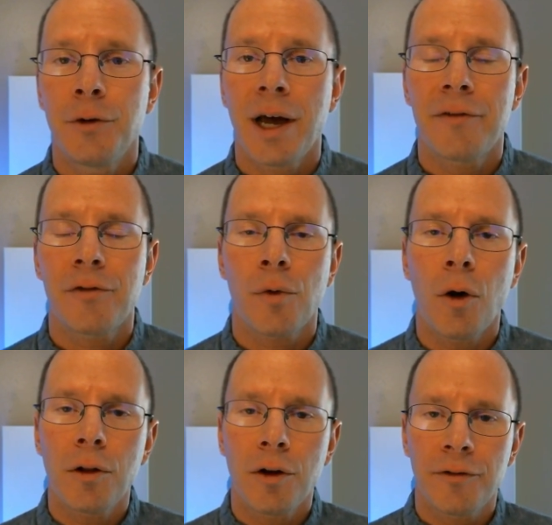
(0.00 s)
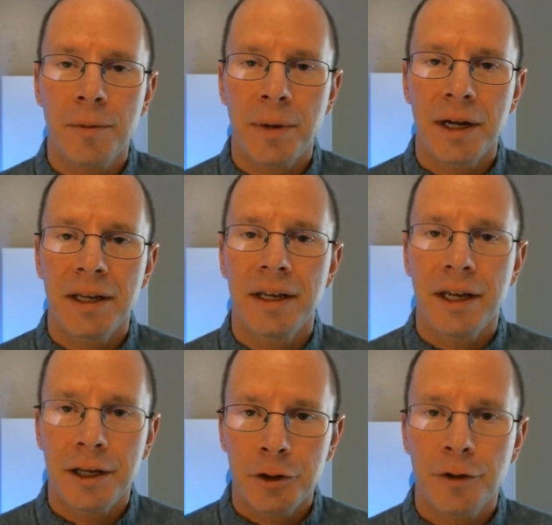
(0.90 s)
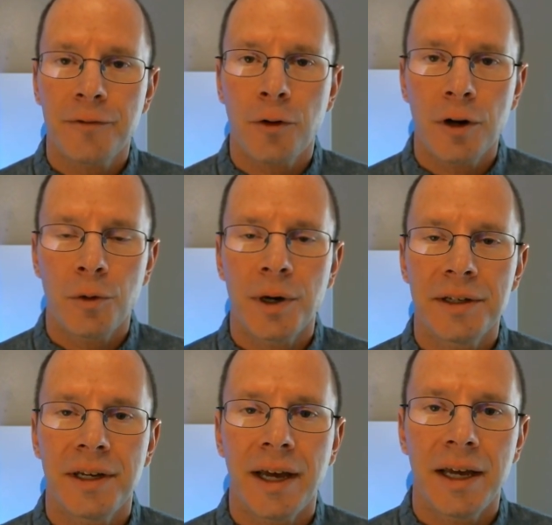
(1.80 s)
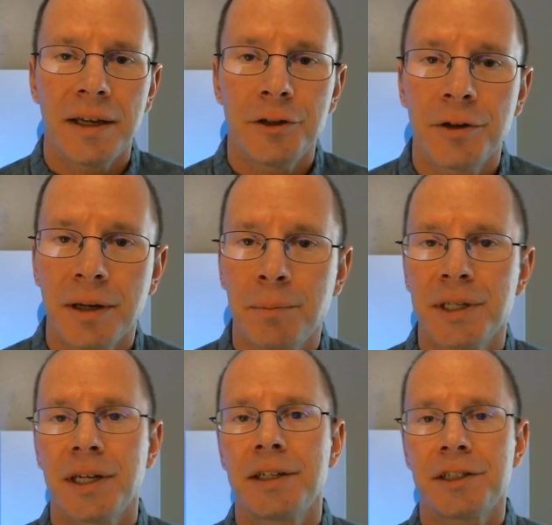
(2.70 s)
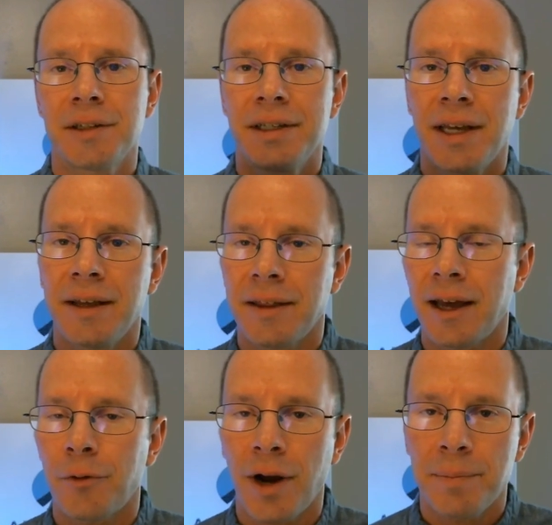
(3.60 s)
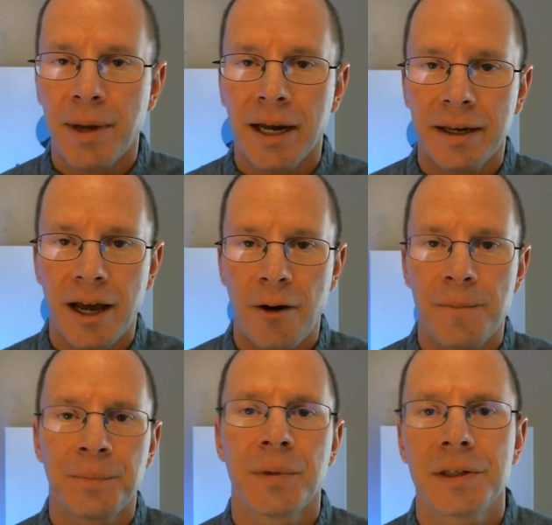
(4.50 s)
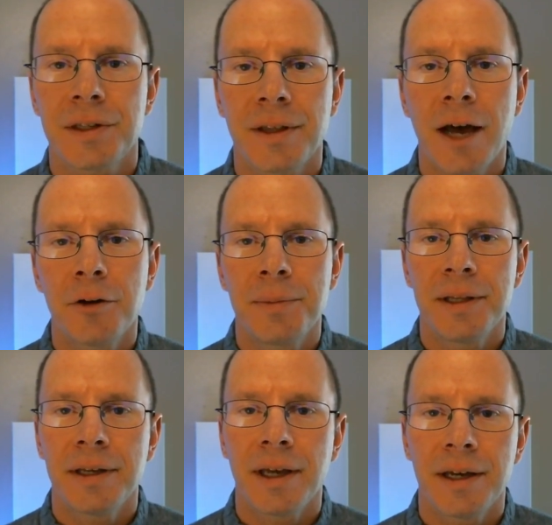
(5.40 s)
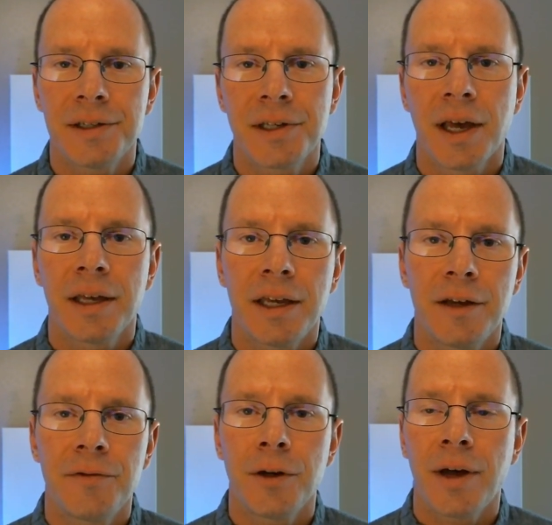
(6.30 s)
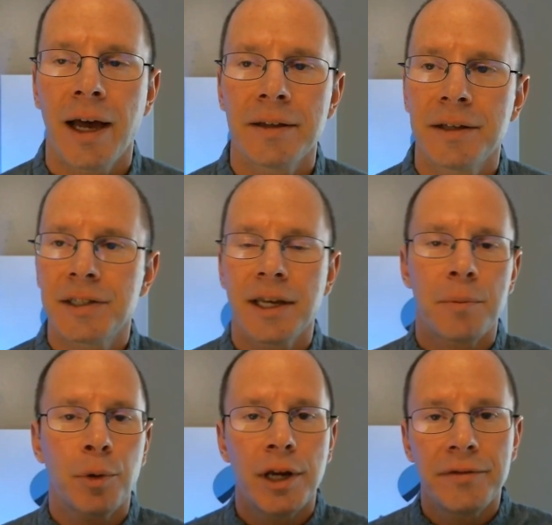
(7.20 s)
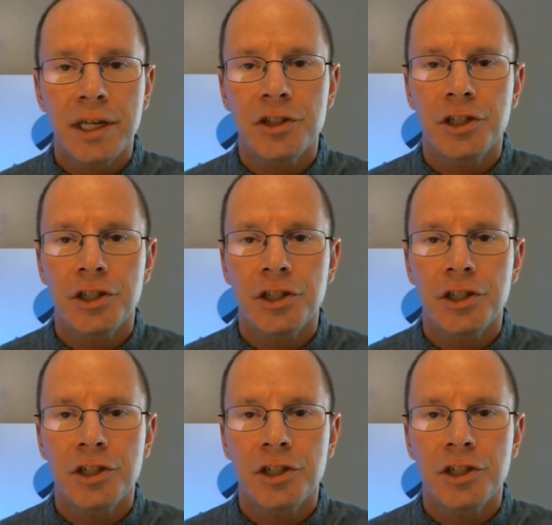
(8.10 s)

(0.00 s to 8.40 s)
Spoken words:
you have rollover money in your 401k, you can potentially take that right back out. So that would be the case if you had, let's say, a previous